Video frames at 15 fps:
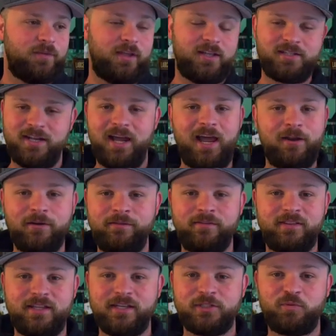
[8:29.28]
It's not. I don't
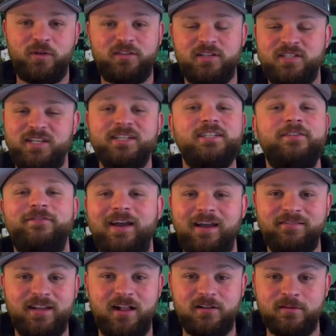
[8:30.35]
even think it's worth the
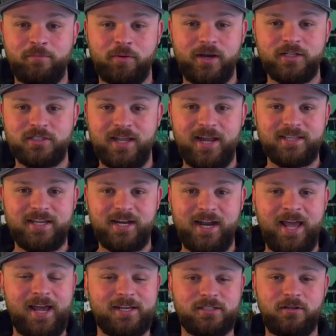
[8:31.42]
$65 price tag that it
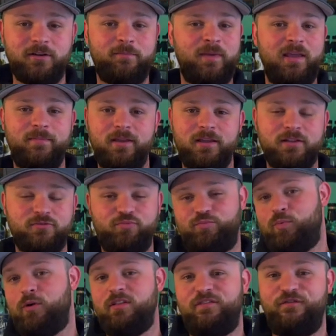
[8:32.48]
has on it. Maybe it's
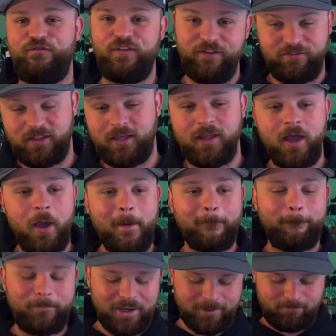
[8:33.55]
worth 50.
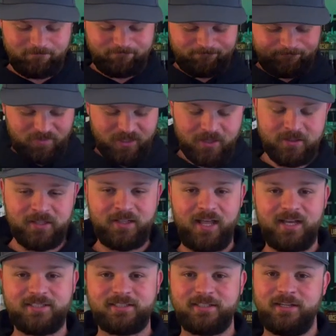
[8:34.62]
But
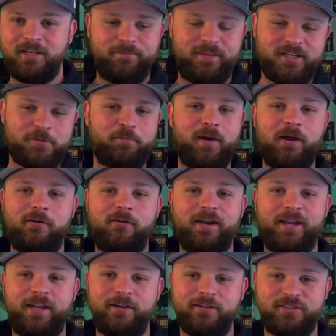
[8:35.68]
nonetheless, this bottle
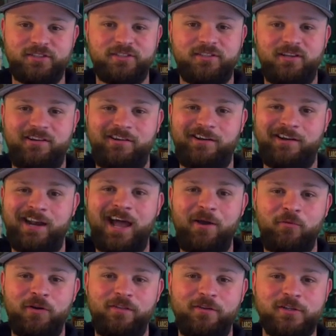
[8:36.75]
right here is just
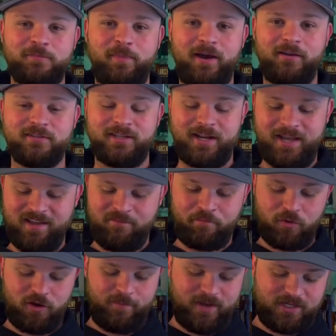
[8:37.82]
not one of those bottles that I have
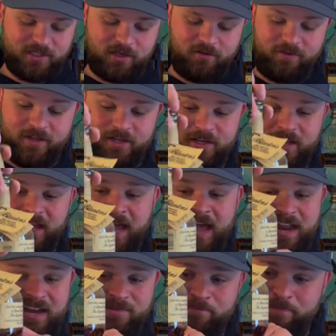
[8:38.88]
poured myself. It,
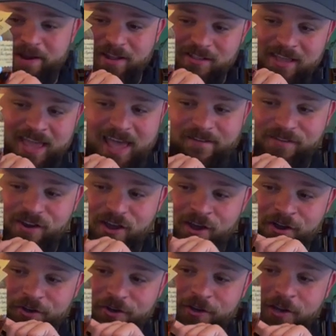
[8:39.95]
I barely have it
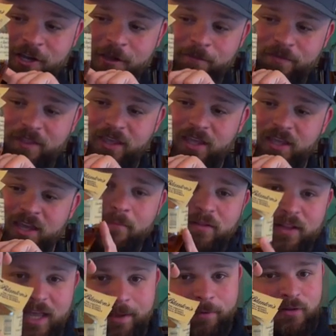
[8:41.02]
under the
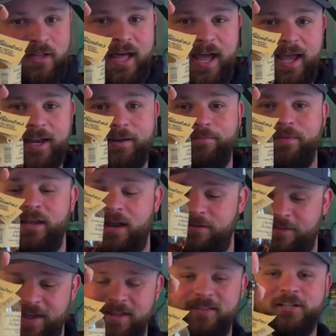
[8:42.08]
label line, and
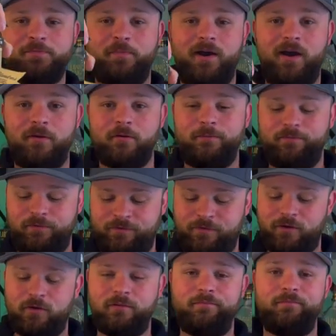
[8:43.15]
I've had this bottle
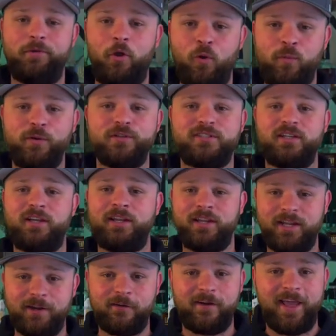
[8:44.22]
for almost a
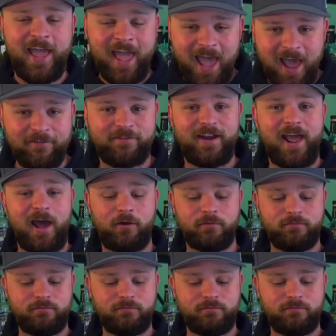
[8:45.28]
year and a half now.